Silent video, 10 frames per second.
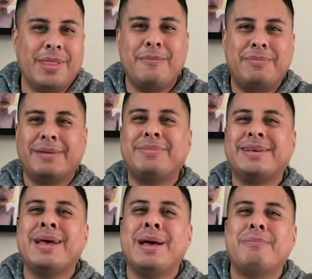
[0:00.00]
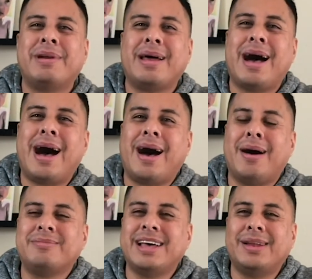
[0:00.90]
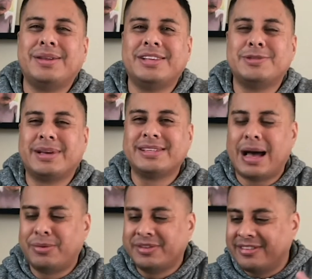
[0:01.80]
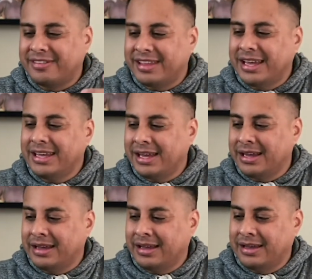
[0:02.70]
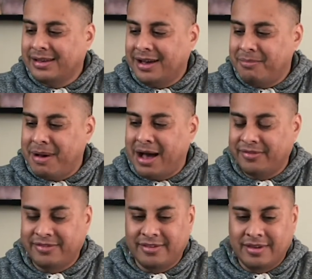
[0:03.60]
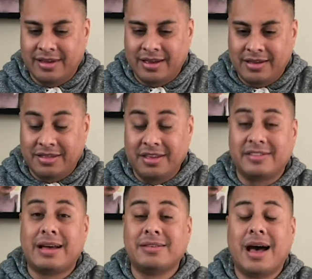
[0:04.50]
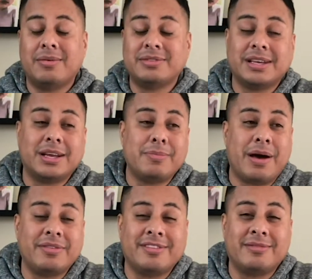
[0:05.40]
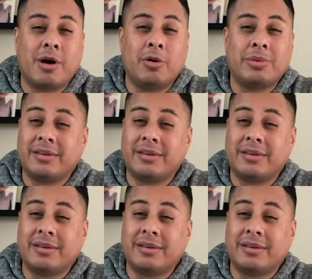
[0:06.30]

But I'm telling you this because I was thinking about this. I was thinking about this moment.